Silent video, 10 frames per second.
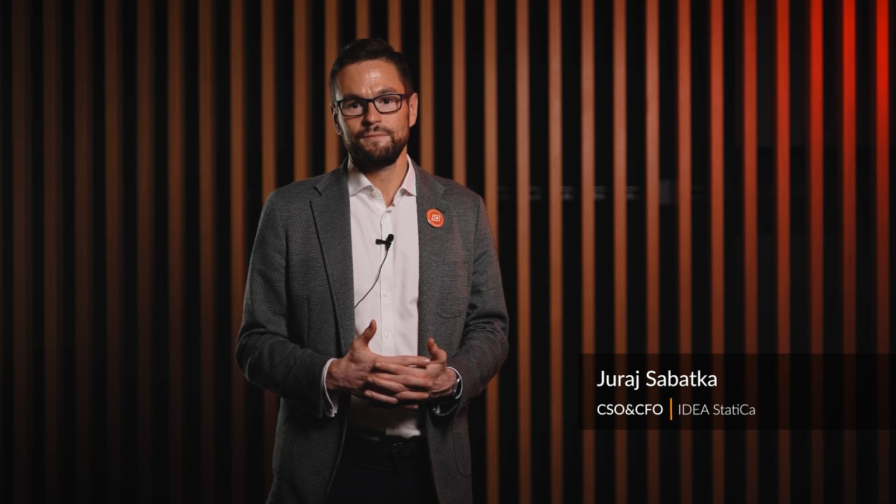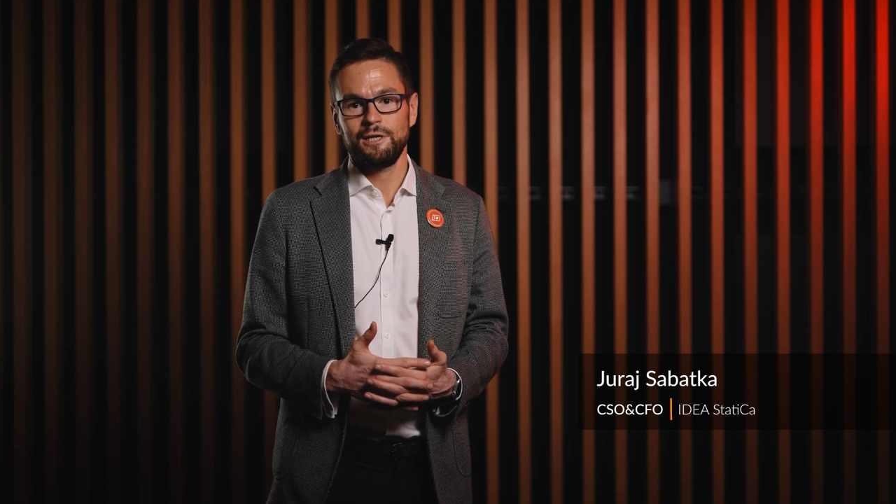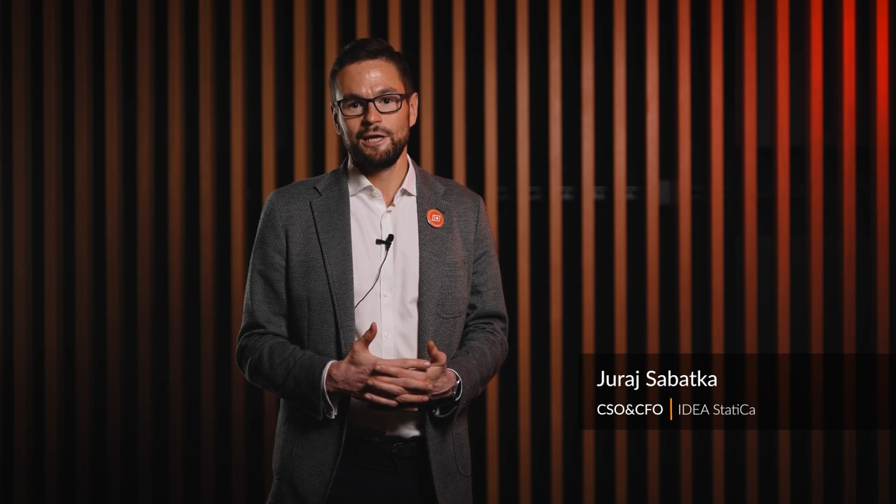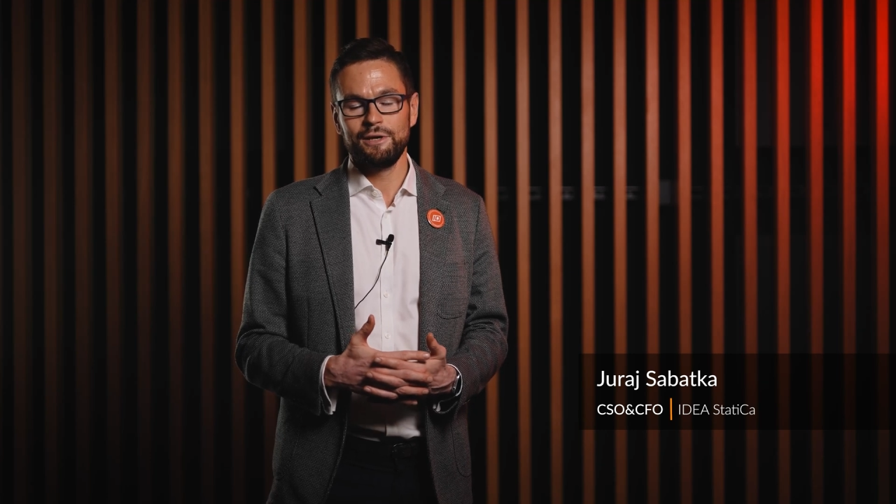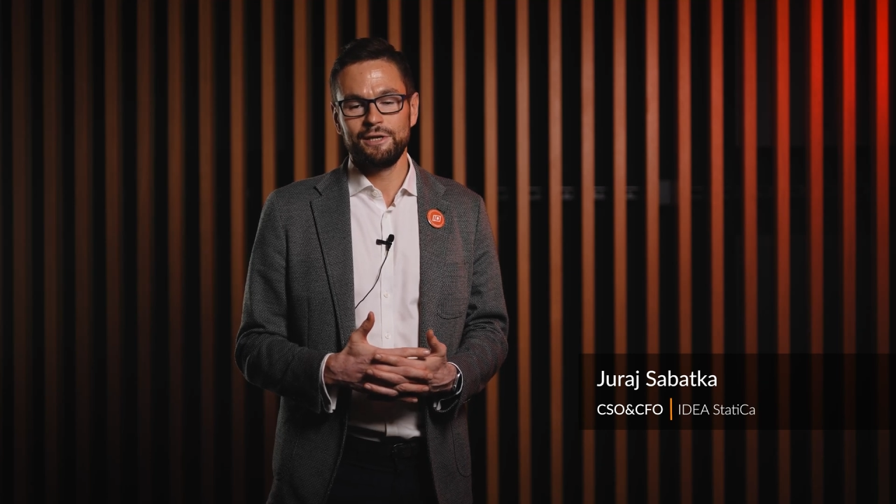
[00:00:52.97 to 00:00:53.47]

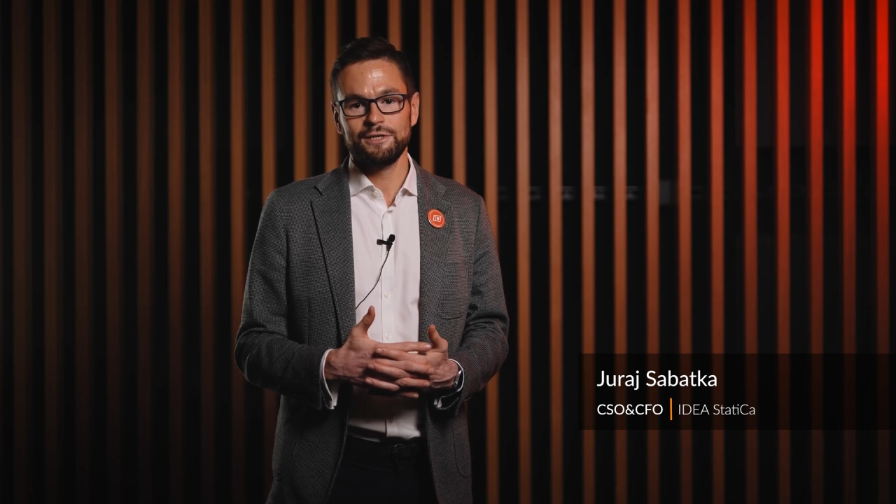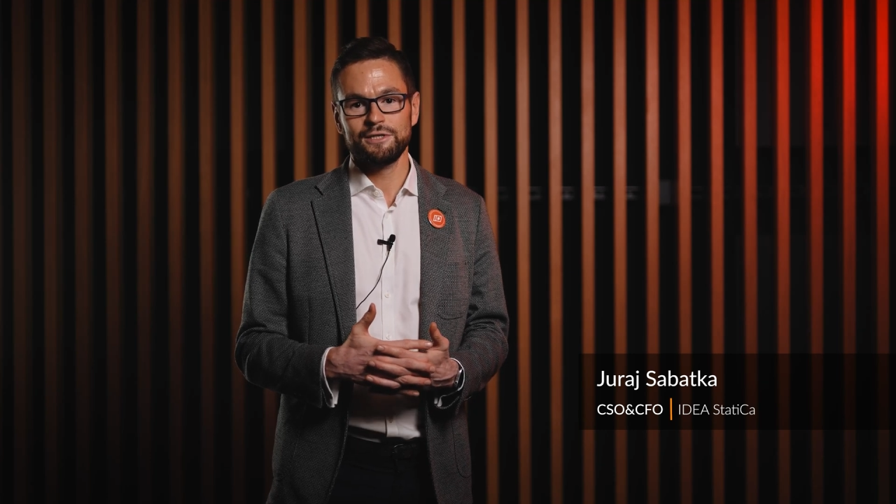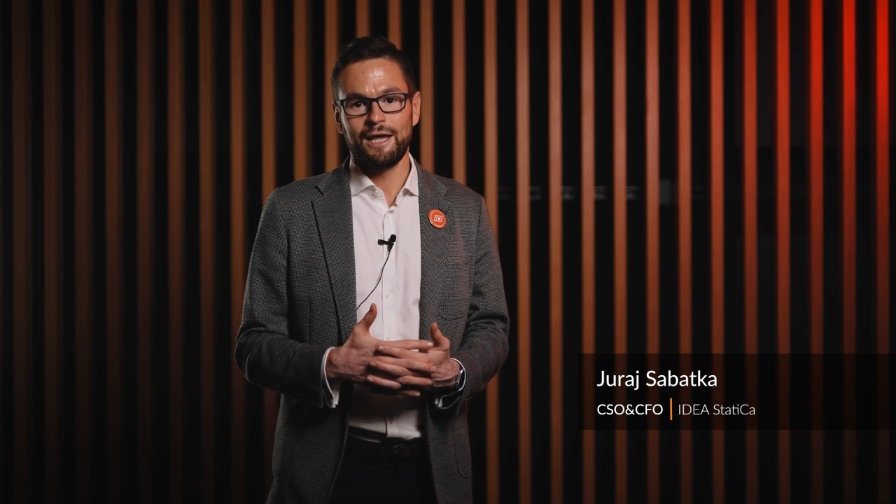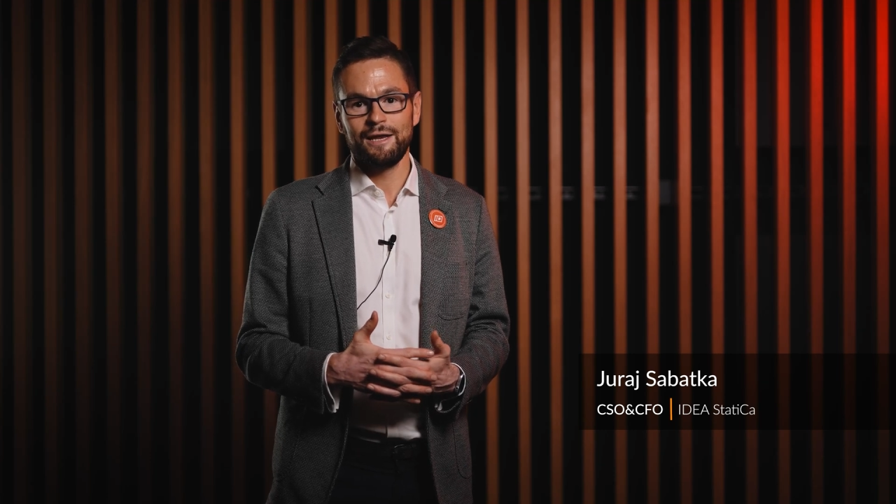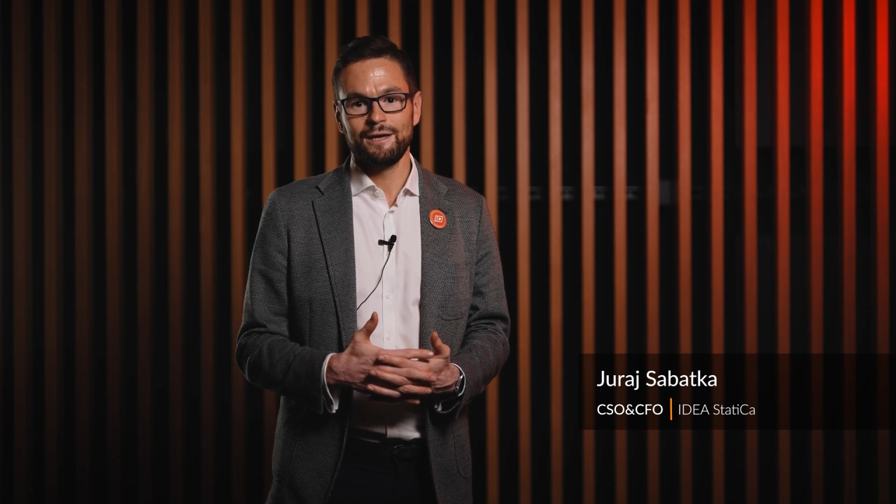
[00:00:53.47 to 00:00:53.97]
Now IDEA
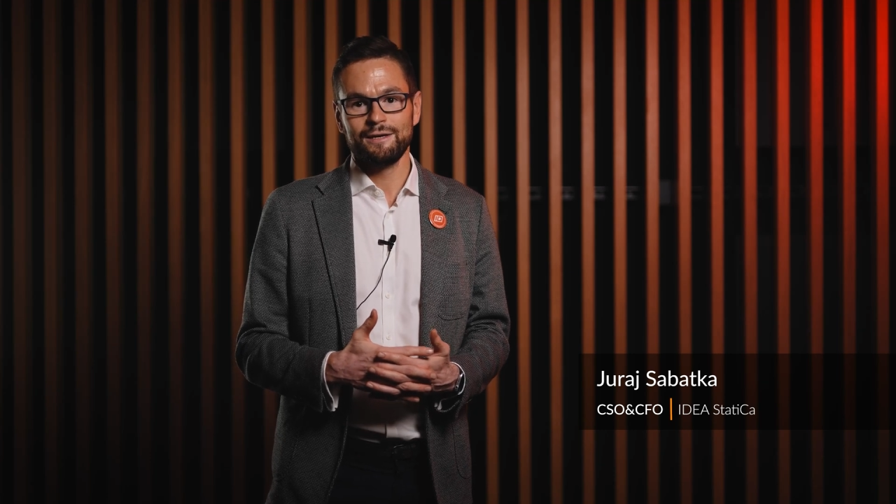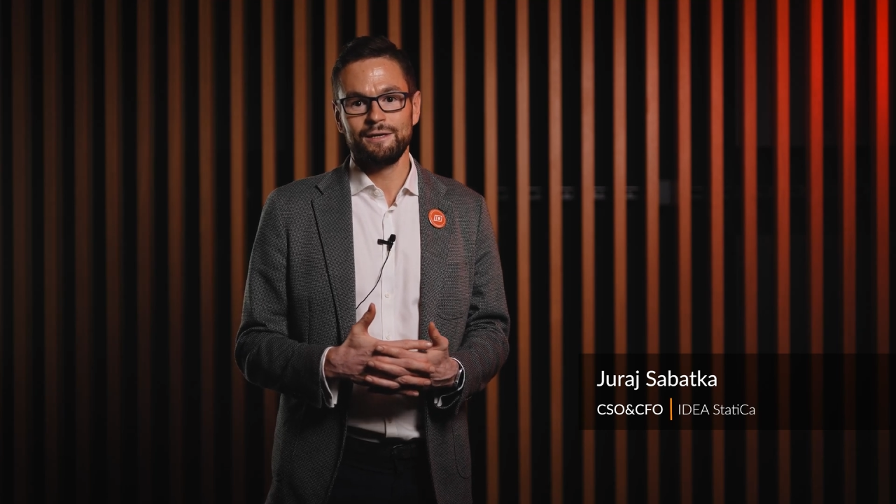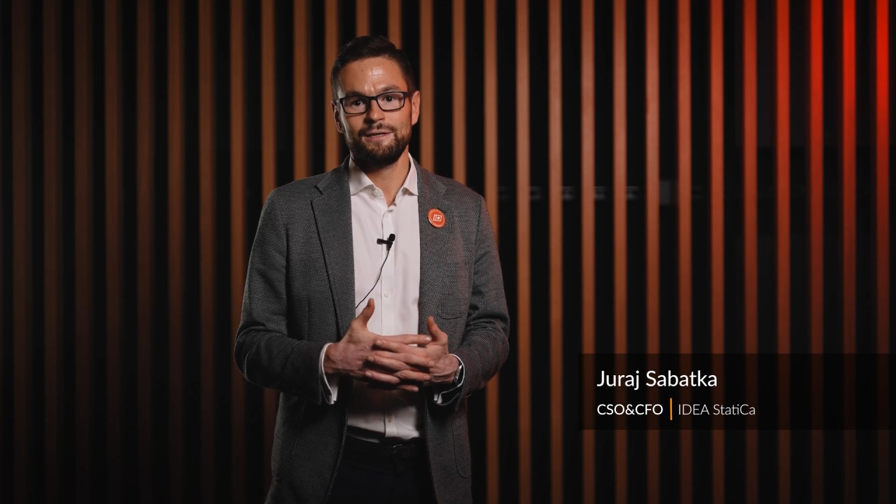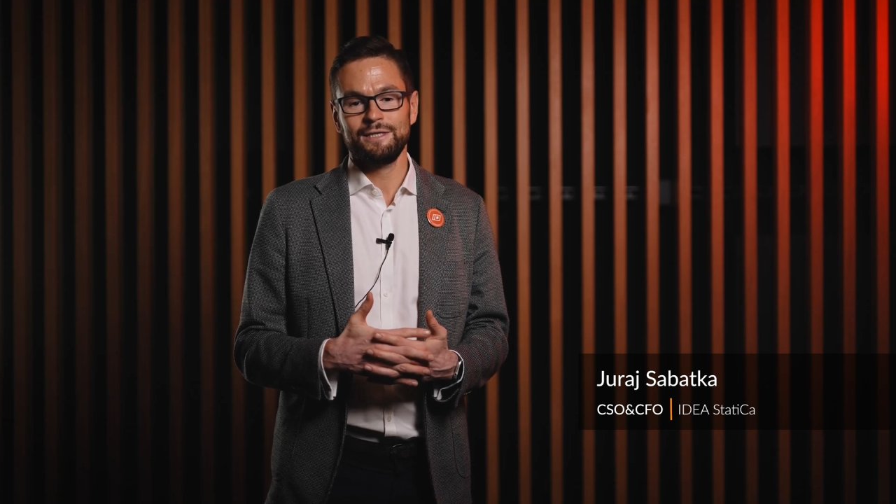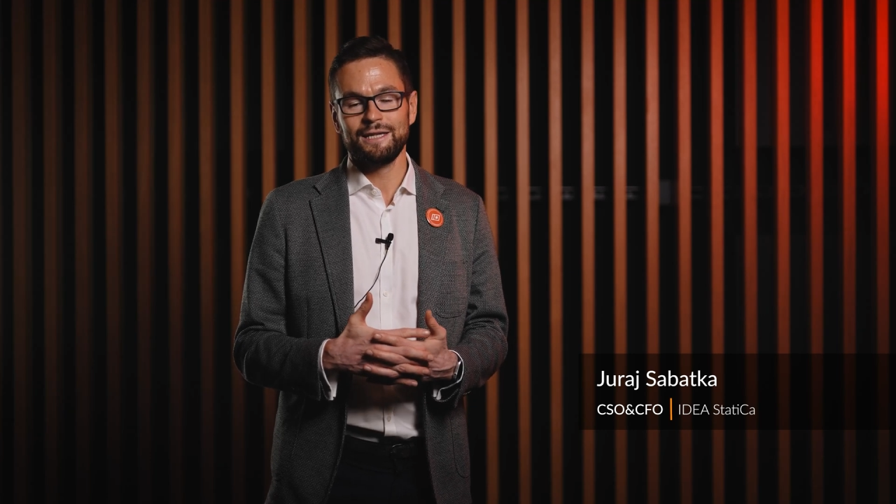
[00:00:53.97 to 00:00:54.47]
StatiCa
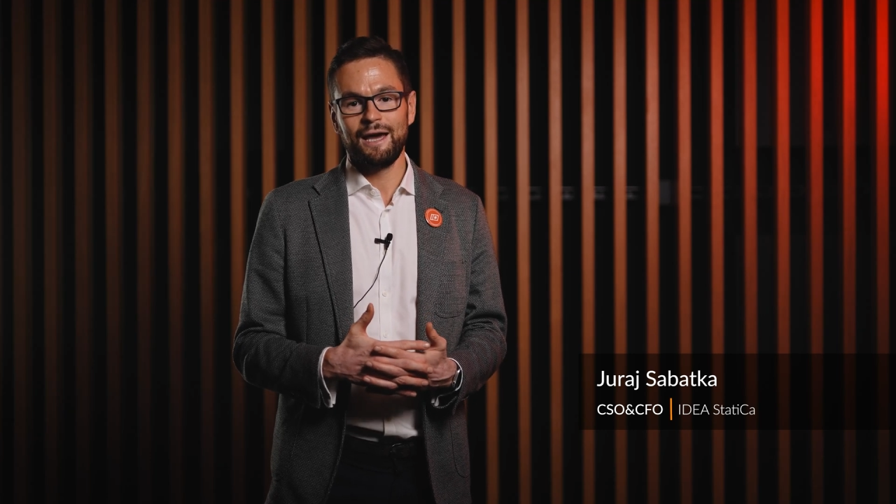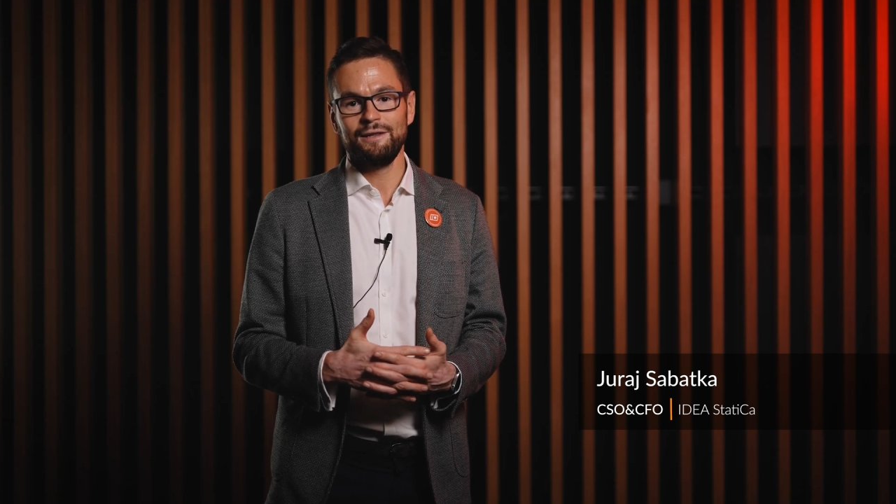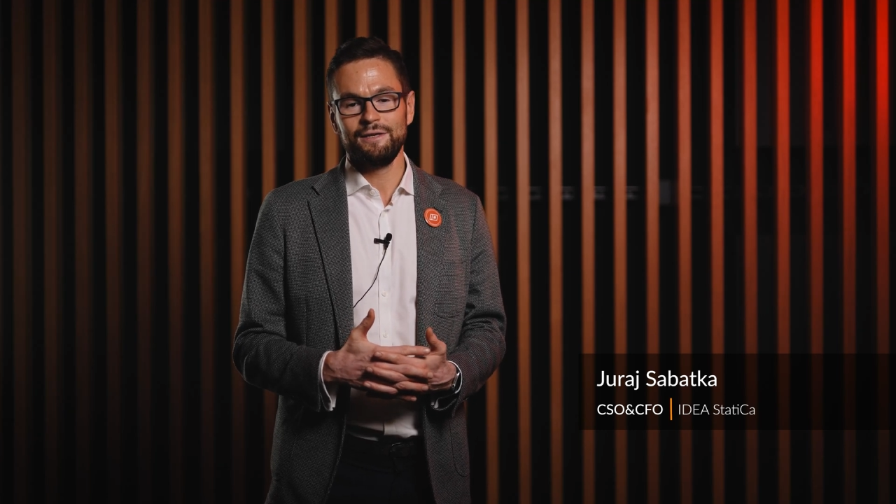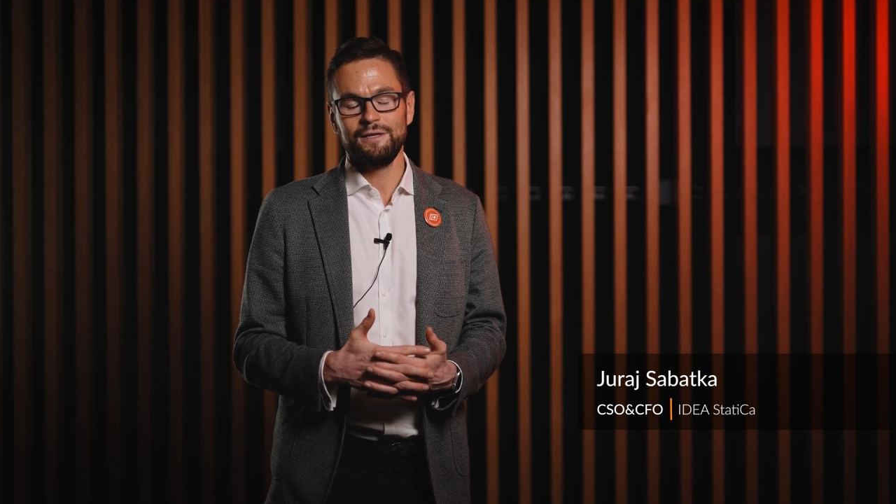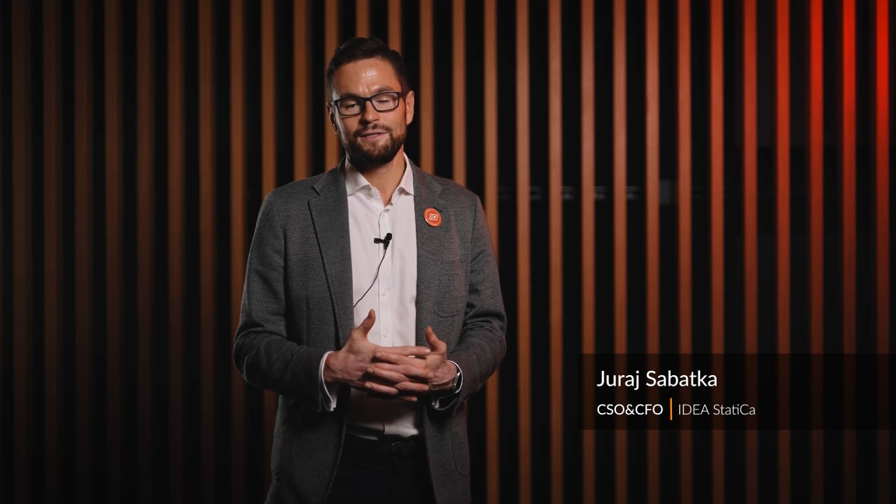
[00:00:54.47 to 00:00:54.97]
can
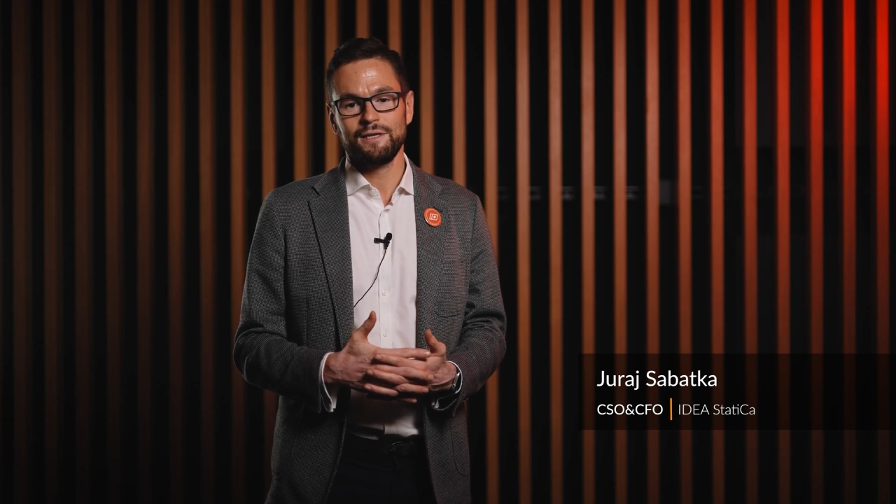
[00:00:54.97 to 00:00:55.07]
design these